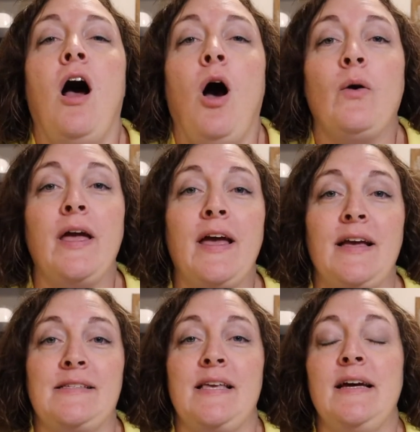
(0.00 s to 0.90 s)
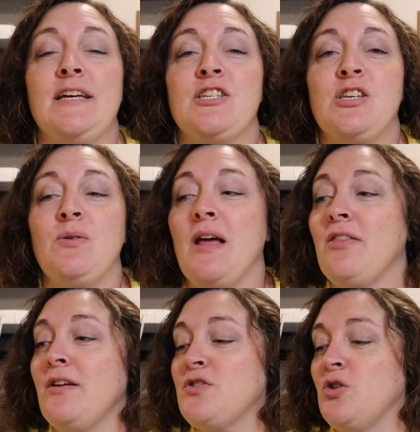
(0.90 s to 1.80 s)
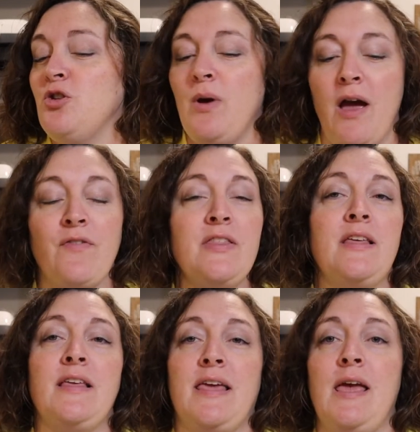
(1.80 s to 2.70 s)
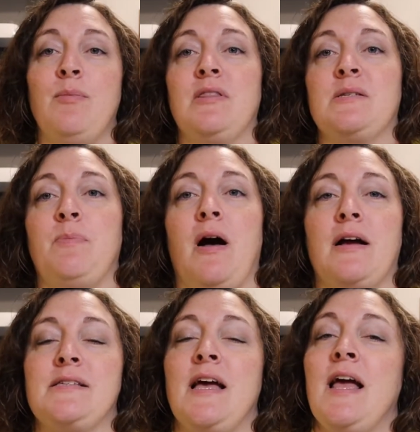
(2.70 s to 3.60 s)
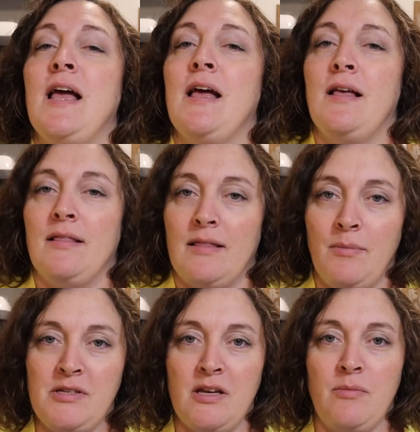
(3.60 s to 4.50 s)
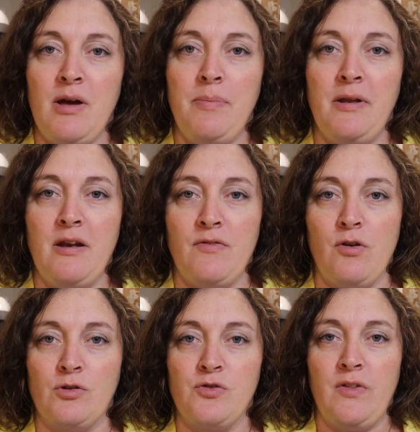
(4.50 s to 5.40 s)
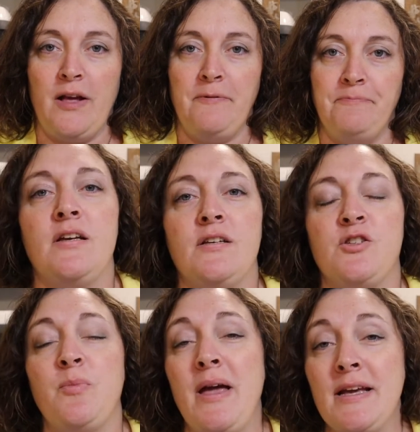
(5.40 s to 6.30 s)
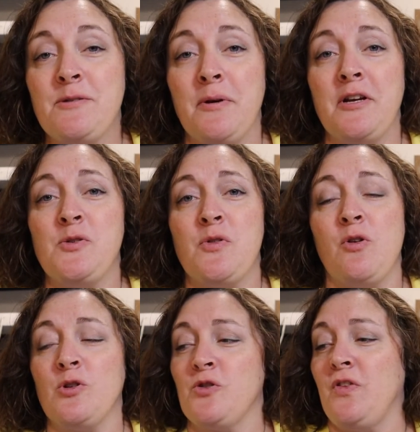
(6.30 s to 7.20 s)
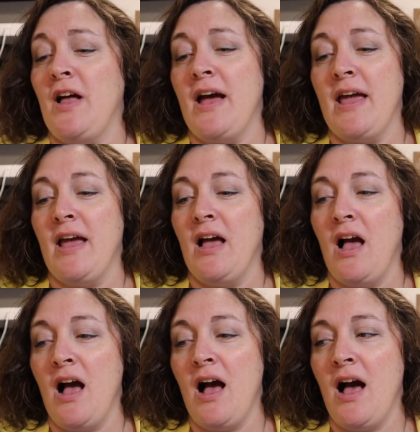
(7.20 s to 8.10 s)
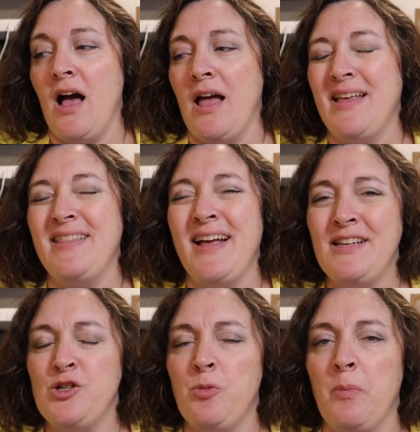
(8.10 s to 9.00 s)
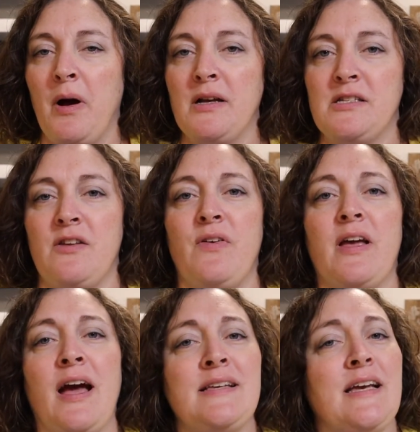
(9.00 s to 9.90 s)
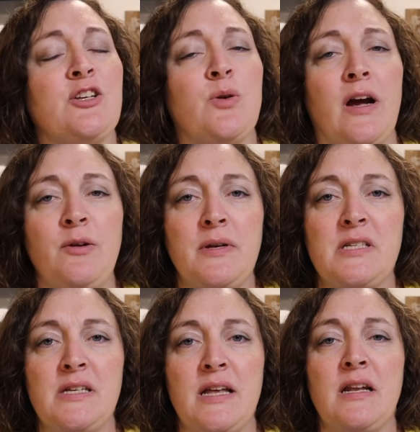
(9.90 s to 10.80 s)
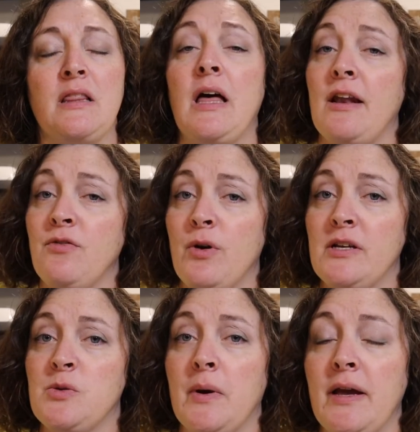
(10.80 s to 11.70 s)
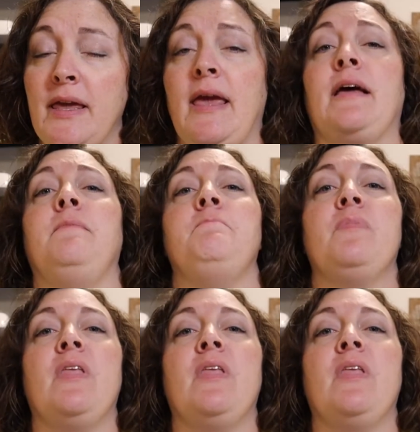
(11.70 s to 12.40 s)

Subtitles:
Okay, guys. So now that I've shown you everything that came in this box, let me tell you my opinion of CultureFly. So my experience with CultureFly, not super positive. Guys, I try to extend a lot of grace where I can.